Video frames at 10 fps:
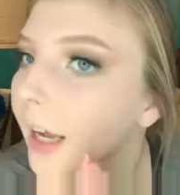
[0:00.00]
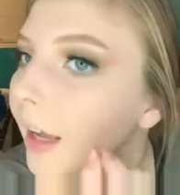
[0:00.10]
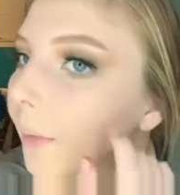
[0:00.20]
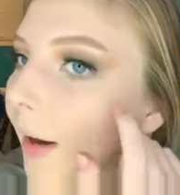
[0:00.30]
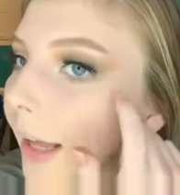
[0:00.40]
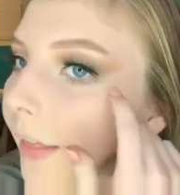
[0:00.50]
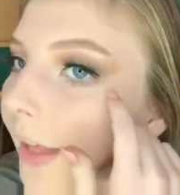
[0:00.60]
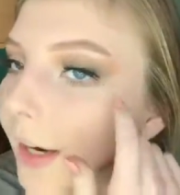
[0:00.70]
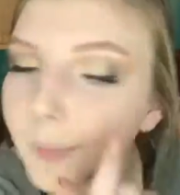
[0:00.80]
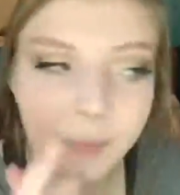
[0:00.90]
and right
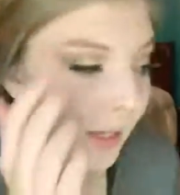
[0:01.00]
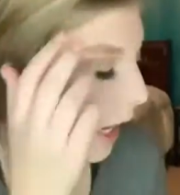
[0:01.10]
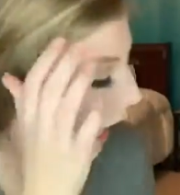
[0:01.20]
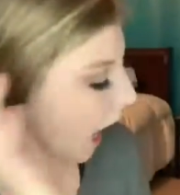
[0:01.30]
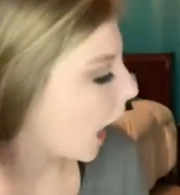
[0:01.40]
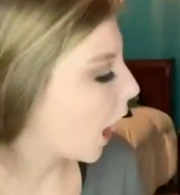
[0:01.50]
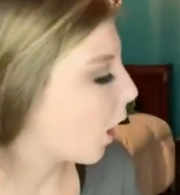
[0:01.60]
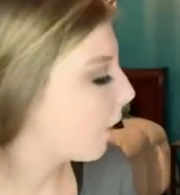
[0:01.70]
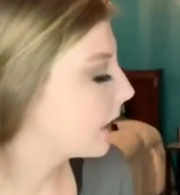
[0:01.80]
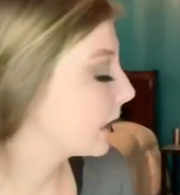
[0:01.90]
there, I
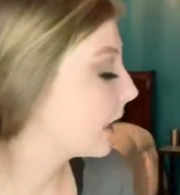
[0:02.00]
always